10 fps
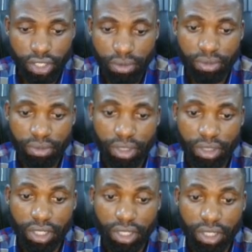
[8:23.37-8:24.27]
but
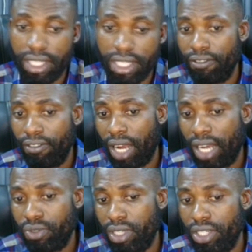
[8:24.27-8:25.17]
because I've
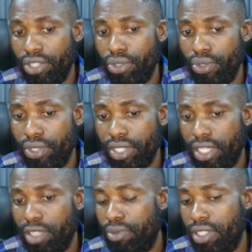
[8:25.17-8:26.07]
actually used
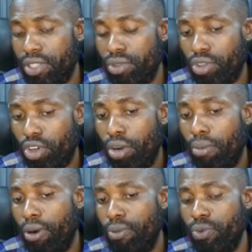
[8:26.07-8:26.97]
ChatGPT to
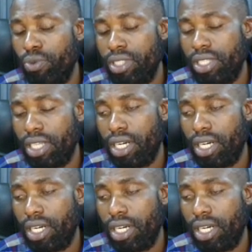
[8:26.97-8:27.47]
come up with